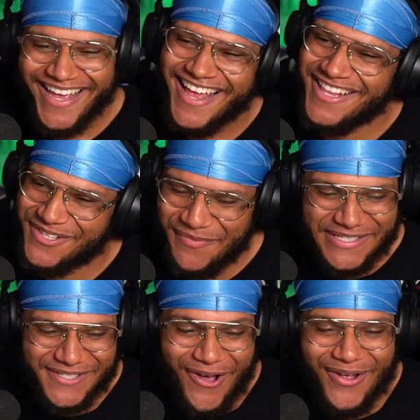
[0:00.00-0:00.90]
This would be
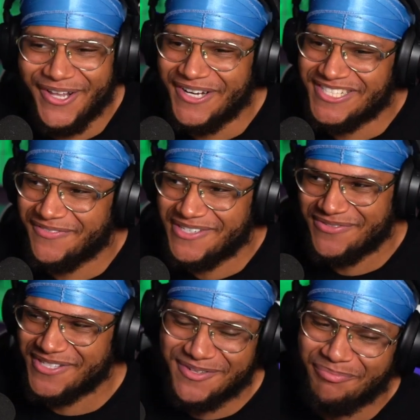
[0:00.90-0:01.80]
so hilarious if this was
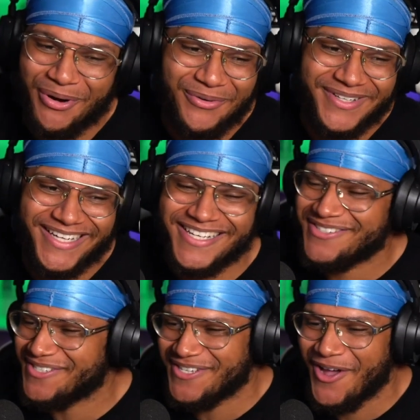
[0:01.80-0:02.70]
just a broken nigga. This is
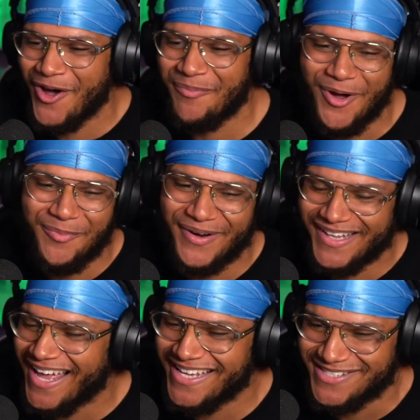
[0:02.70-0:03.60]
just a hobo, bro.
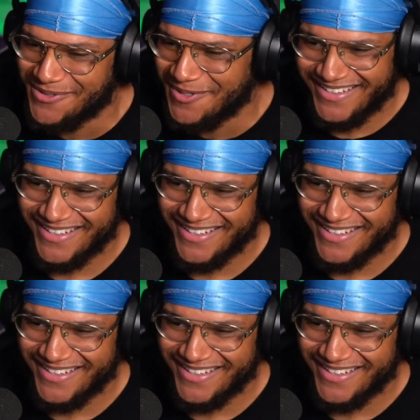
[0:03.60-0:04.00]
Lying to him.